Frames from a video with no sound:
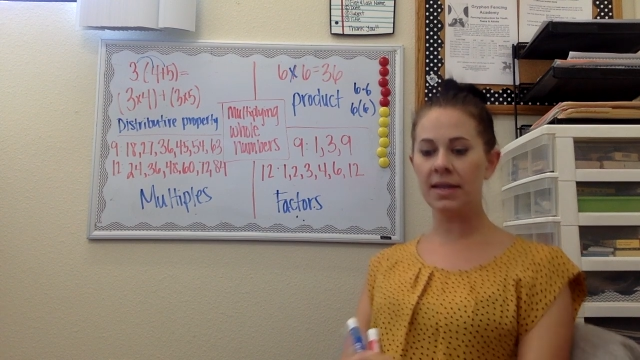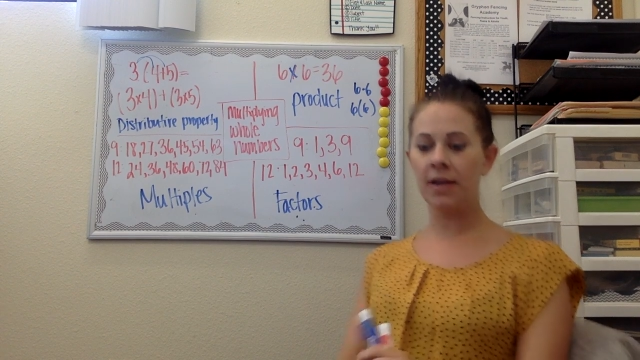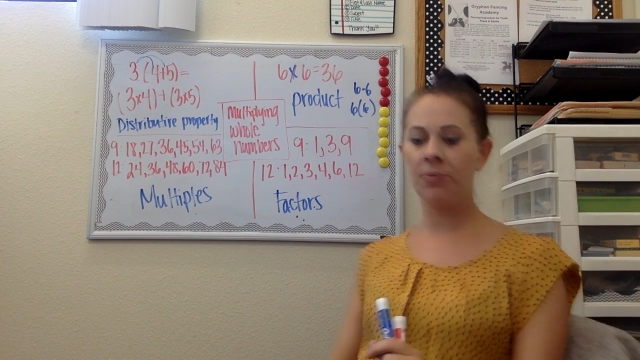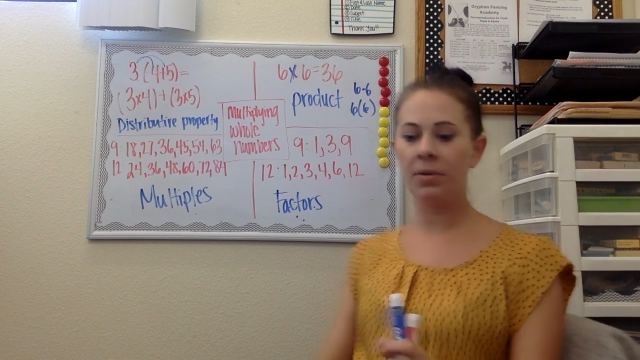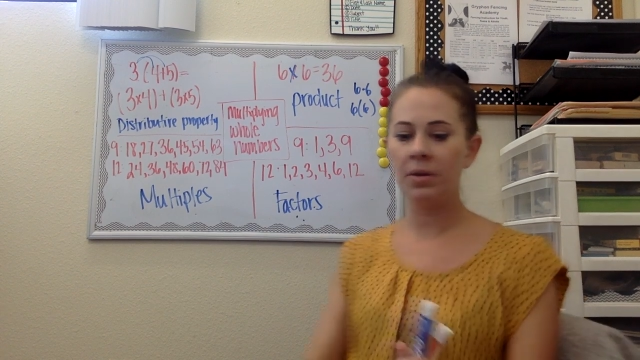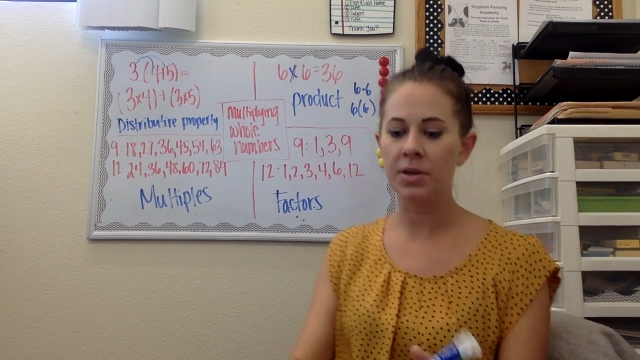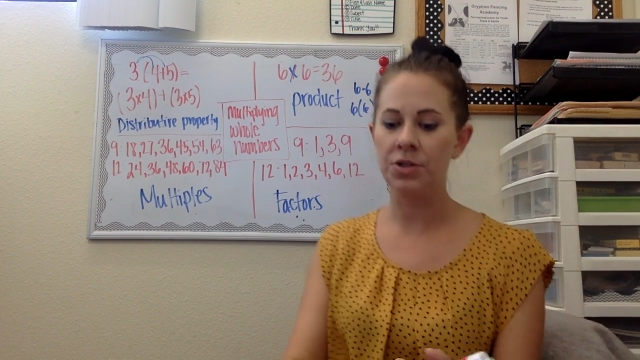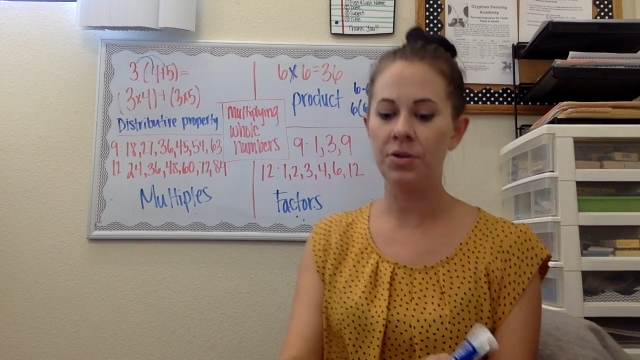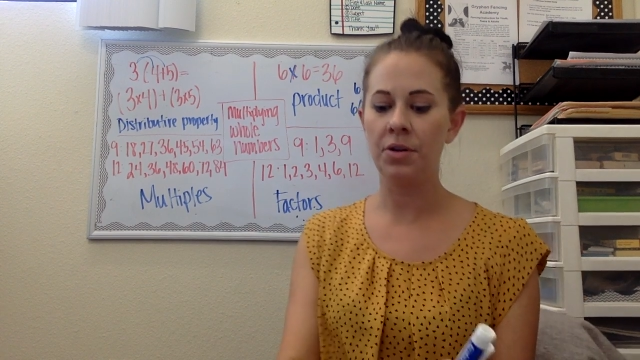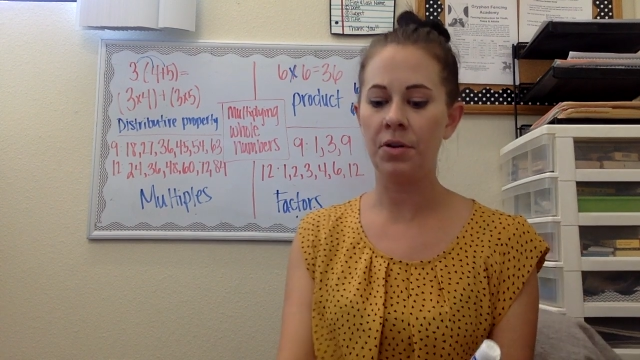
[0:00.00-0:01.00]
and I really want
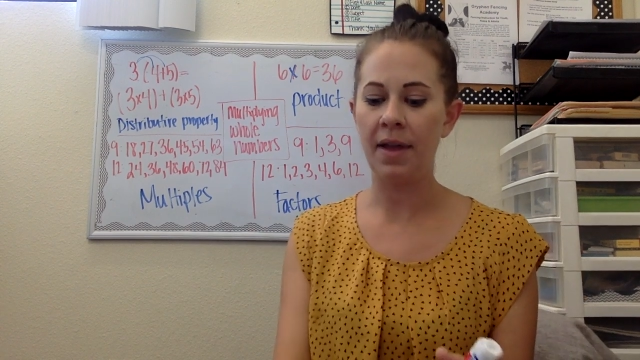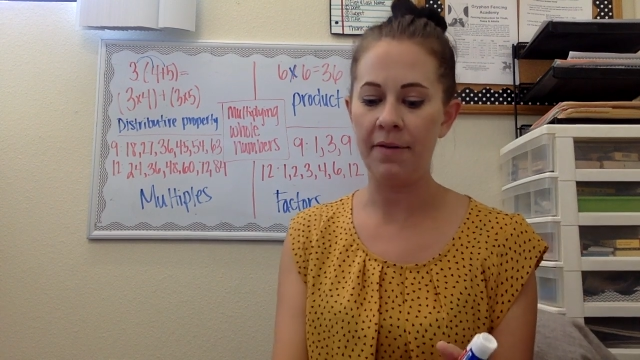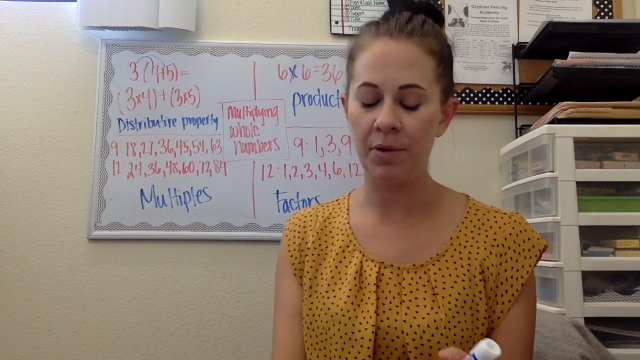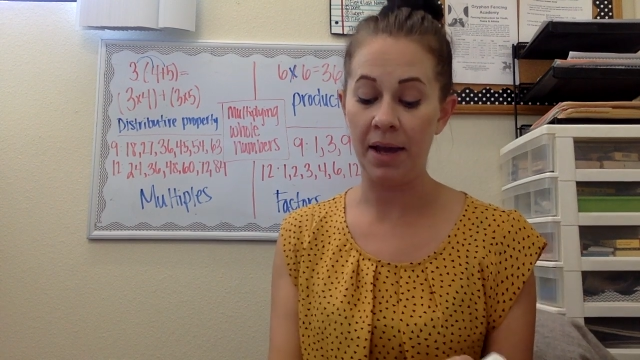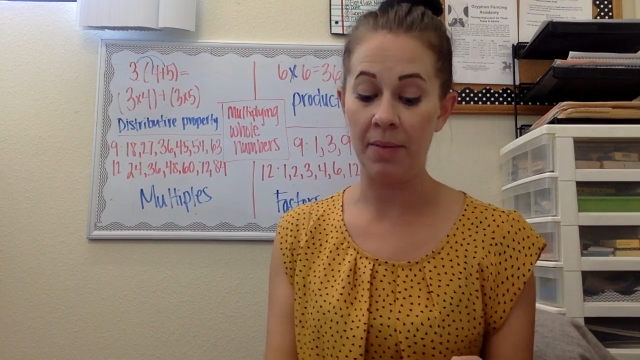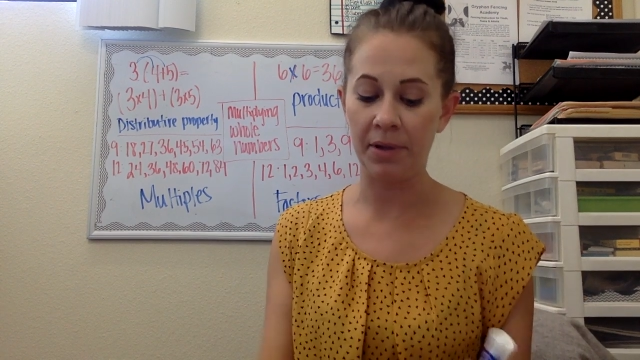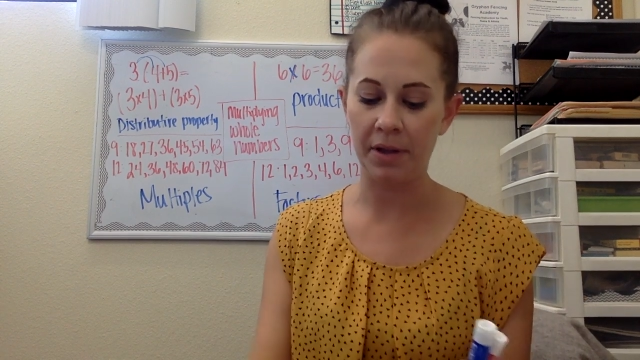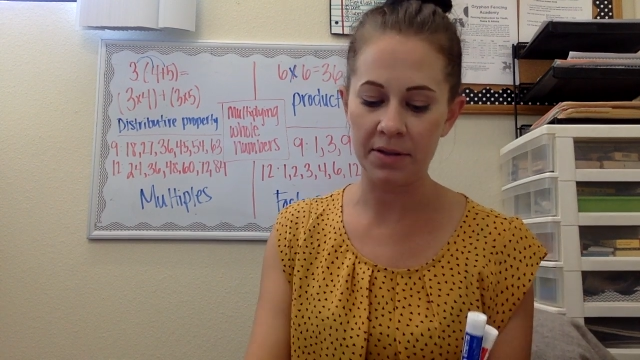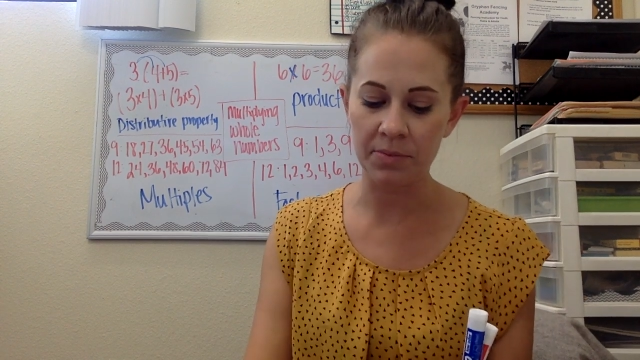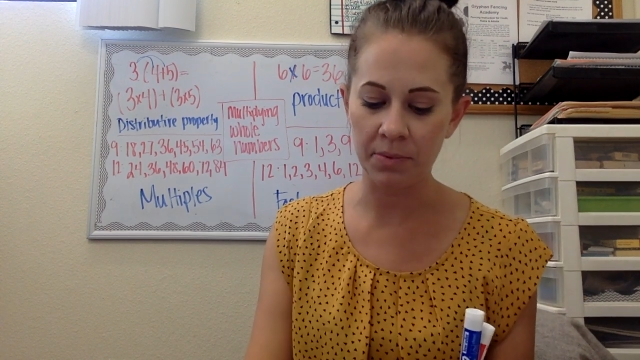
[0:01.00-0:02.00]
you to know that vocabulary.
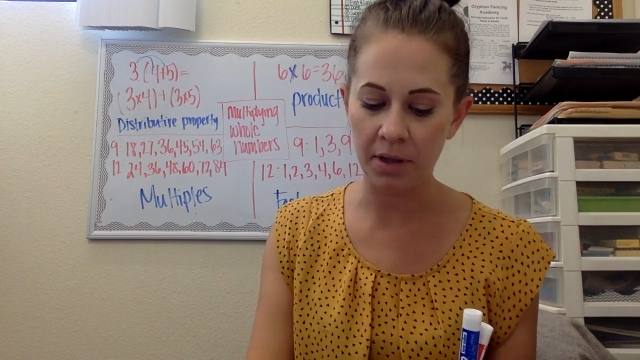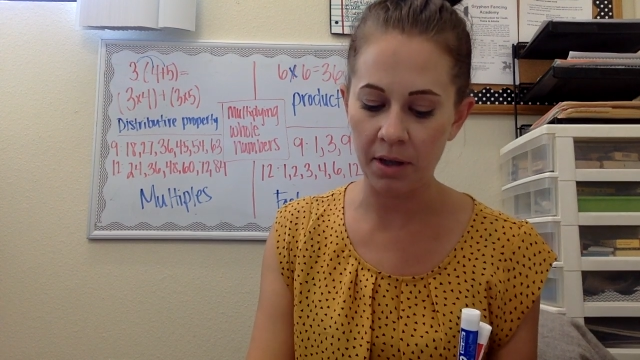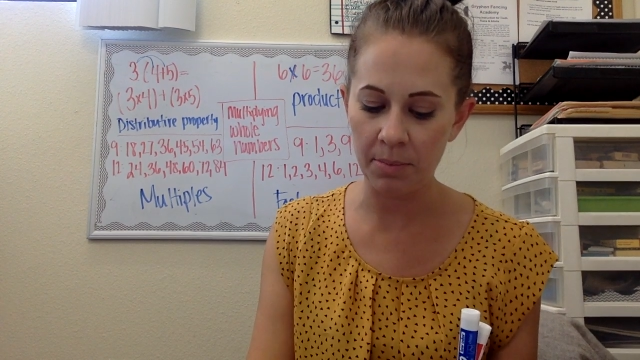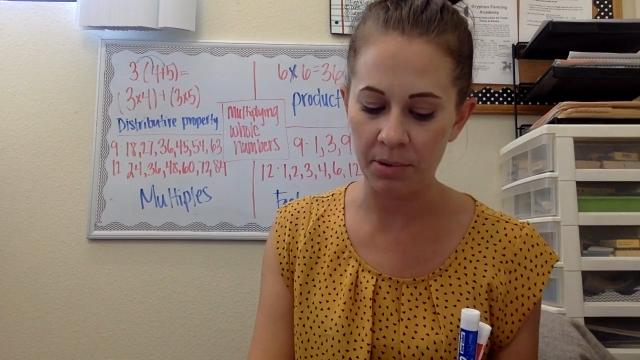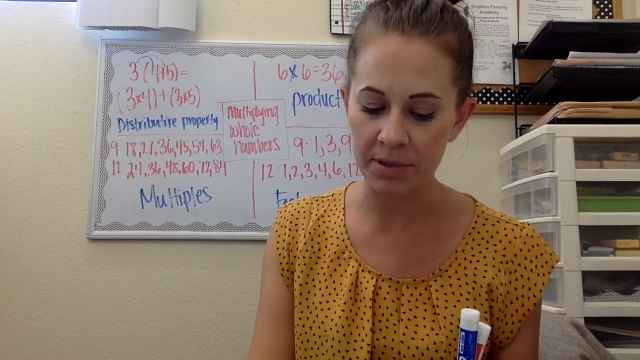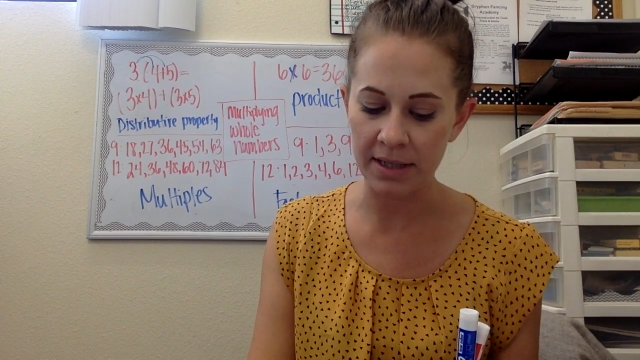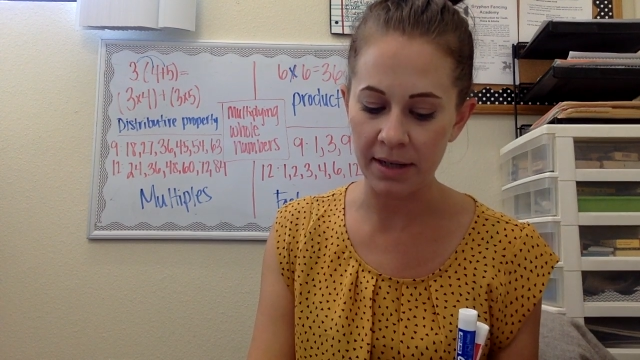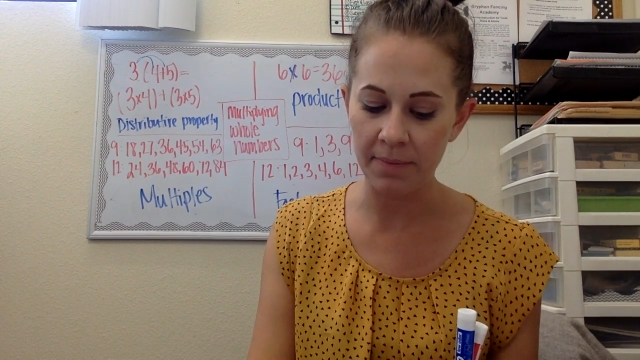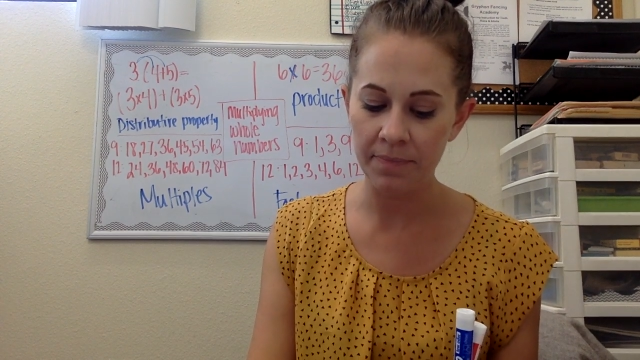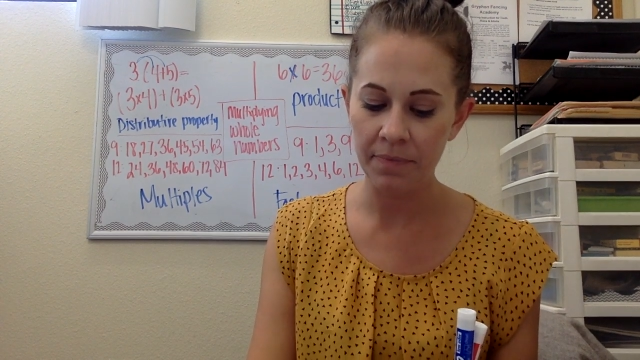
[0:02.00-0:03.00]
It's really important.